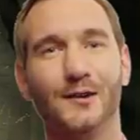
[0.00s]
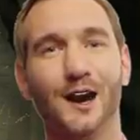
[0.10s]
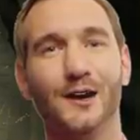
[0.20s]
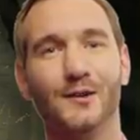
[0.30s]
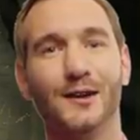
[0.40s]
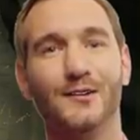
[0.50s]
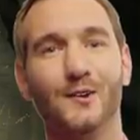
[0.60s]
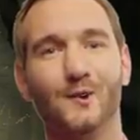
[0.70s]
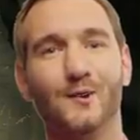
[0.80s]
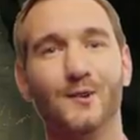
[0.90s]

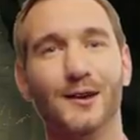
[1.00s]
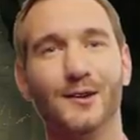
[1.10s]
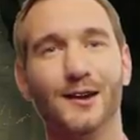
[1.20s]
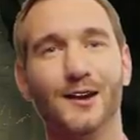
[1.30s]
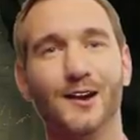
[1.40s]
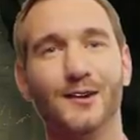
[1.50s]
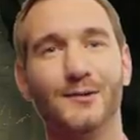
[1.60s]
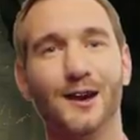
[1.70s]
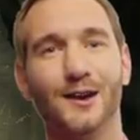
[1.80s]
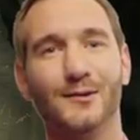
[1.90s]
consecrate the breast of the
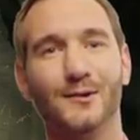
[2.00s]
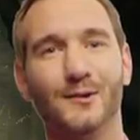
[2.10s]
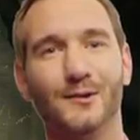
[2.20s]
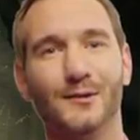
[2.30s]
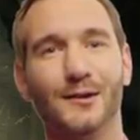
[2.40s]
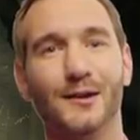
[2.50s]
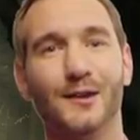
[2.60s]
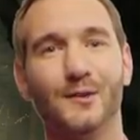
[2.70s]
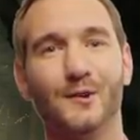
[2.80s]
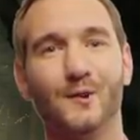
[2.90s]
wave offering
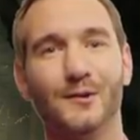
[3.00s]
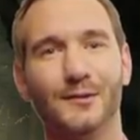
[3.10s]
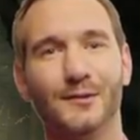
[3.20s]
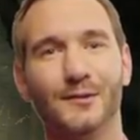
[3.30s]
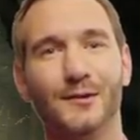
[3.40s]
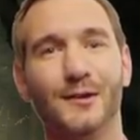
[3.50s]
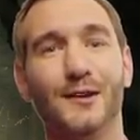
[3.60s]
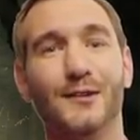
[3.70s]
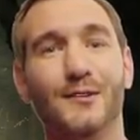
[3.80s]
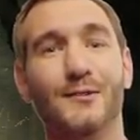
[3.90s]
that is waved,
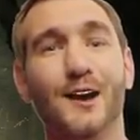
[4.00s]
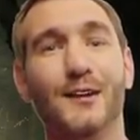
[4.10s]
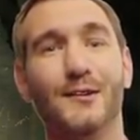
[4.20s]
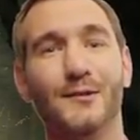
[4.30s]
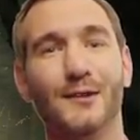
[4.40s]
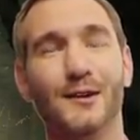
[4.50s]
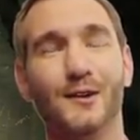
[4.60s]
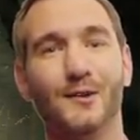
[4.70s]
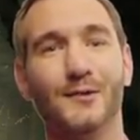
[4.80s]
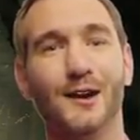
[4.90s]
and the thigh of the
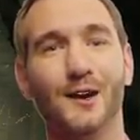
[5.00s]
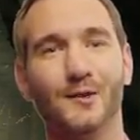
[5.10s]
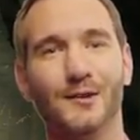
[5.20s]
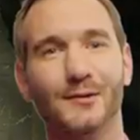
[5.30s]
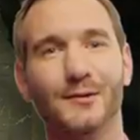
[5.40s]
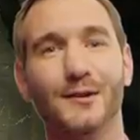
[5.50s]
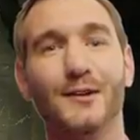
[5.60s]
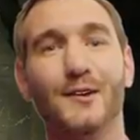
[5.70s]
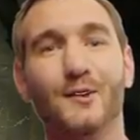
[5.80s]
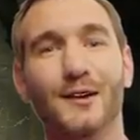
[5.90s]
priest's portion
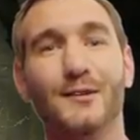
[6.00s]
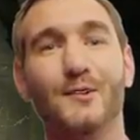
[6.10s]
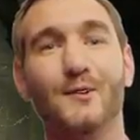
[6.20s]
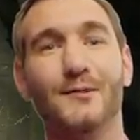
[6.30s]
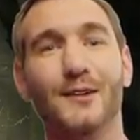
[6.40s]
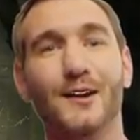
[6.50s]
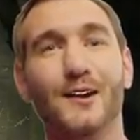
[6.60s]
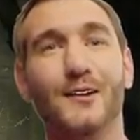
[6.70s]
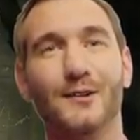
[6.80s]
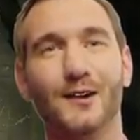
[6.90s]
that is contributed
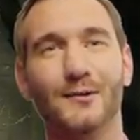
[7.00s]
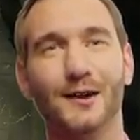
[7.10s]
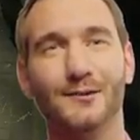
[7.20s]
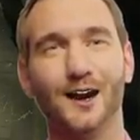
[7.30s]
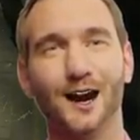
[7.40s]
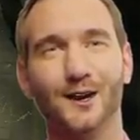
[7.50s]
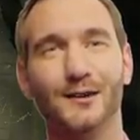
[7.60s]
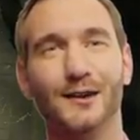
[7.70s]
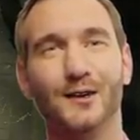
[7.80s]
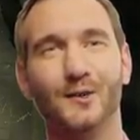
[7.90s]
from the ram of
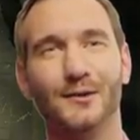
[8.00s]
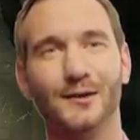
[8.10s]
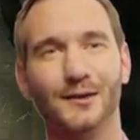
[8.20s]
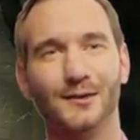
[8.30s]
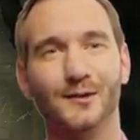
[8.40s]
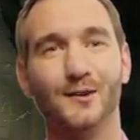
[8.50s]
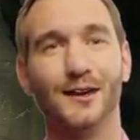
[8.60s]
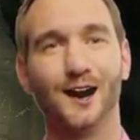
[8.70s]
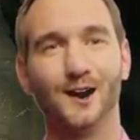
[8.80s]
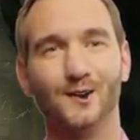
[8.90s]
ordination,
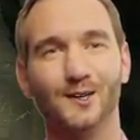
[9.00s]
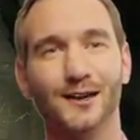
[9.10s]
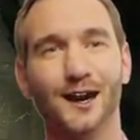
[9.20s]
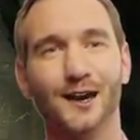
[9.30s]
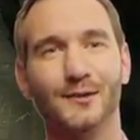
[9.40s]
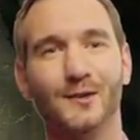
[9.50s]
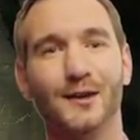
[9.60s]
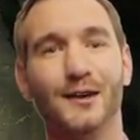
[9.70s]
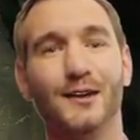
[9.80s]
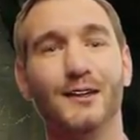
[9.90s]
from what was Aaron's
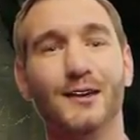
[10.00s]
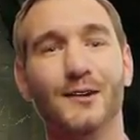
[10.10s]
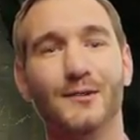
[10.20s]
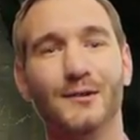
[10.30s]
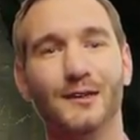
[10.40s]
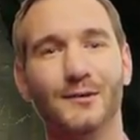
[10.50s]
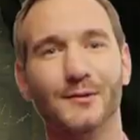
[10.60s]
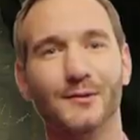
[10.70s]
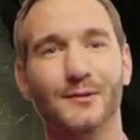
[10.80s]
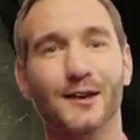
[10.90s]
and his sons.
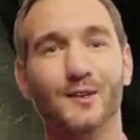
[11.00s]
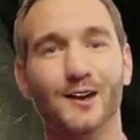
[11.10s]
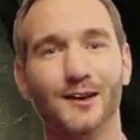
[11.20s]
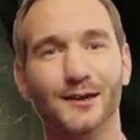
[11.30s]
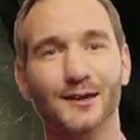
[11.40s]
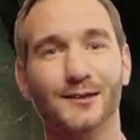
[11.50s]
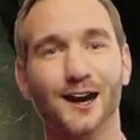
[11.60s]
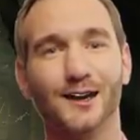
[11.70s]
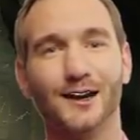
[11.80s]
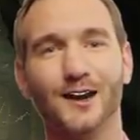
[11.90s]
It shall be
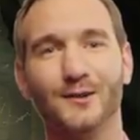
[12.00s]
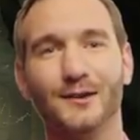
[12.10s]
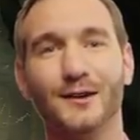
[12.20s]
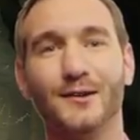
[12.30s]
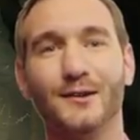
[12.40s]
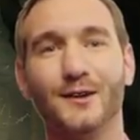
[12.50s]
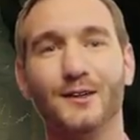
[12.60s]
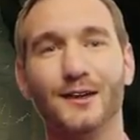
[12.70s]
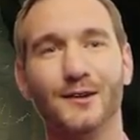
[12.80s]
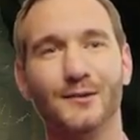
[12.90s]
for Aaron and his
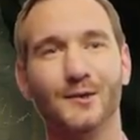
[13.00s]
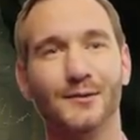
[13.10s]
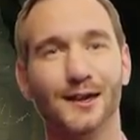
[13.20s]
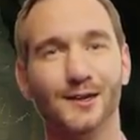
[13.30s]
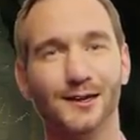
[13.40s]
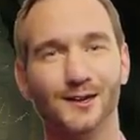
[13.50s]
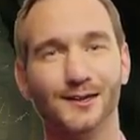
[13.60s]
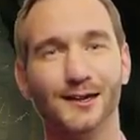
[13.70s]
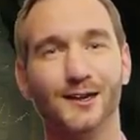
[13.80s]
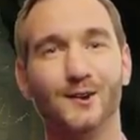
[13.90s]
sons as a
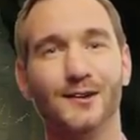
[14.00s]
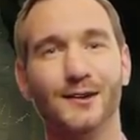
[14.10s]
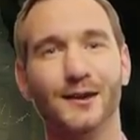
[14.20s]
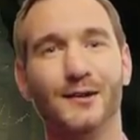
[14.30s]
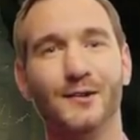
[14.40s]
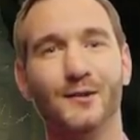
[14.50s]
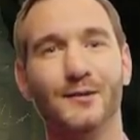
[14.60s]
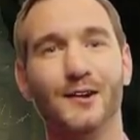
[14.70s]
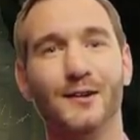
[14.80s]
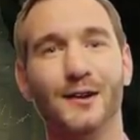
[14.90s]
perpetual due
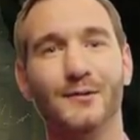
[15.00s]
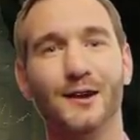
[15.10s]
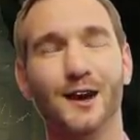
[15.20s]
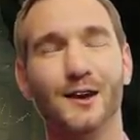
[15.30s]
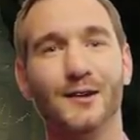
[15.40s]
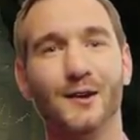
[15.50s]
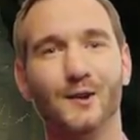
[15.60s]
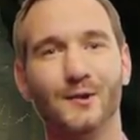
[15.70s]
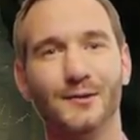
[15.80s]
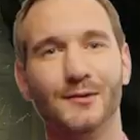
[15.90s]
from the people of
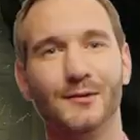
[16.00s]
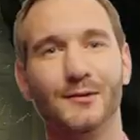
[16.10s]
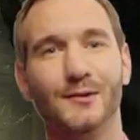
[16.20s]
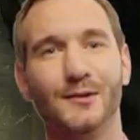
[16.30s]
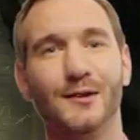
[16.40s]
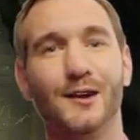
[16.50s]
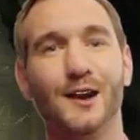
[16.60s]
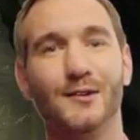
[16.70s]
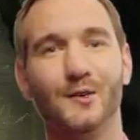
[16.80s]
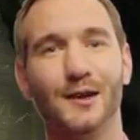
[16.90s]
Israel,
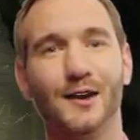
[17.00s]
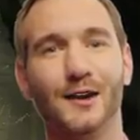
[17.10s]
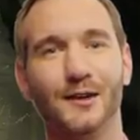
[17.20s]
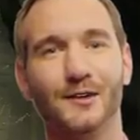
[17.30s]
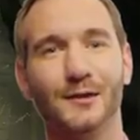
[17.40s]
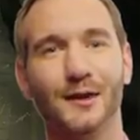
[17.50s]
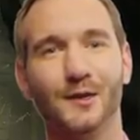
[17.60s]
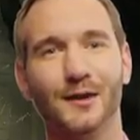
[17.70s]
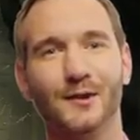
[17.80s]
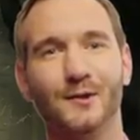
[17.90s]
for it is a
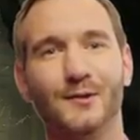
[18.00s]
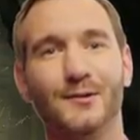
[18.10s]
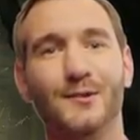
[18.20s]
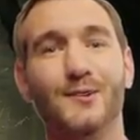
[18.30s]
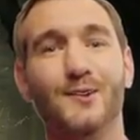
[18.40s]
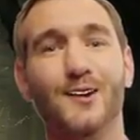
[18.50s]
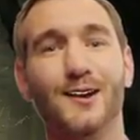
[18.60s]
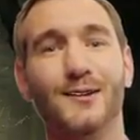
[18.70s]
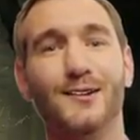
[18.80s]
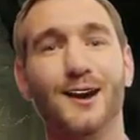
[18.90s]
contribution. It shall
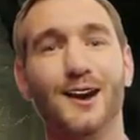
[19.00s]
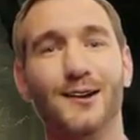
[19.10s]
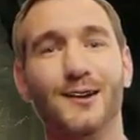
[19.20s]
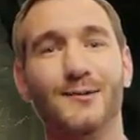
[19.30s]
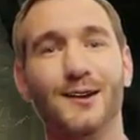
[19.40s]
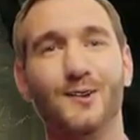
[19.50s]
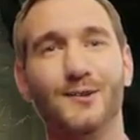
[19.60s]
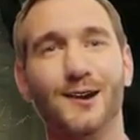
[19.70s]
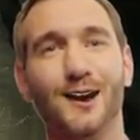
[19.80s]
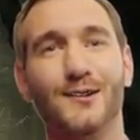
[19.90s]
be a
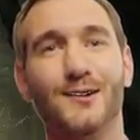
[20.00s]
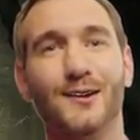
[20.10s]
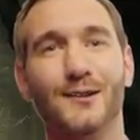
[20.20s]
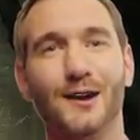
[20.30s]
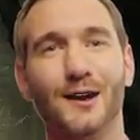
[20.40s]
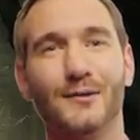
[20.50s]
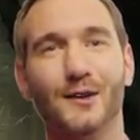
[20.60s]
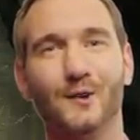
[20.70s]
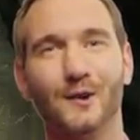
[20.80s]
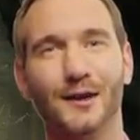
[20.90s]
contribution from the people of
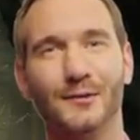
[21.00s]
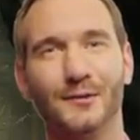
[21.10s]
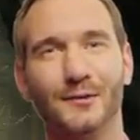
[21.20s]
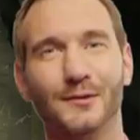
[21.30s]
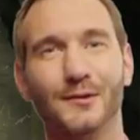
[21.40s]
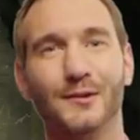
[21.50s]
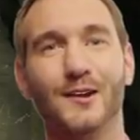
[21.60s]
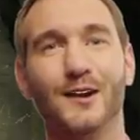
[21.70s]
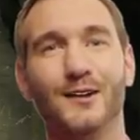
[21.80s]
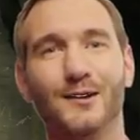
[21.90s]
Israel,
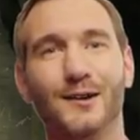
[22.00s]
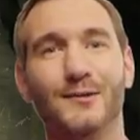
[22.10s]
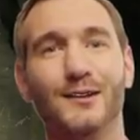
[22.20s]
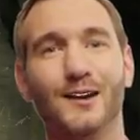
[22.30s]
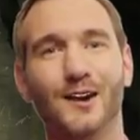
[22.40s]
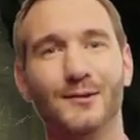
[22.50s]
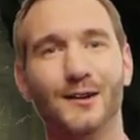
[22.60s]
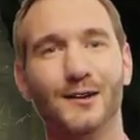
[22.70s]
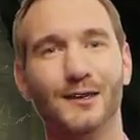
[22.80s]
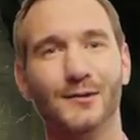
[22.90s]
from their peace
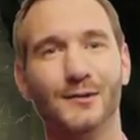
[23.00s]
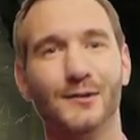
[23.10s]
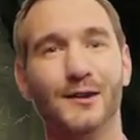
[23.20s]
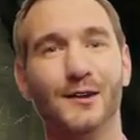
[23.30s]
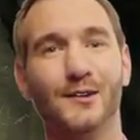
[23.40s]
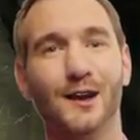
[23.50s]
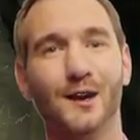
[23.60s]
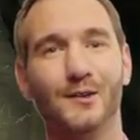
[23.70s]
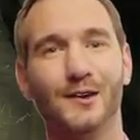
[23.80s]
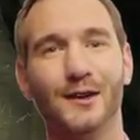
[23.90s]
offerings, their
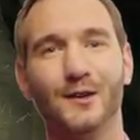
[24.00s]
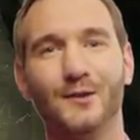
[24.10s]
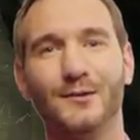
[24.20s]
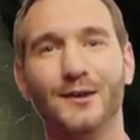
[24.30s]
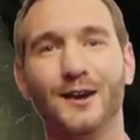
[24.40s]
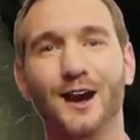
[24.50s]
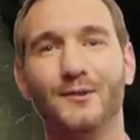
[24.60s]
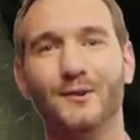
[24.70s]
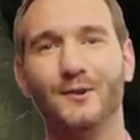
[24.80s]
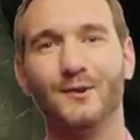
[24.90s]
contribution to the
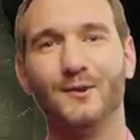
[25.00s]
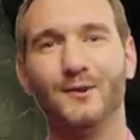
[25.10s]
Lord.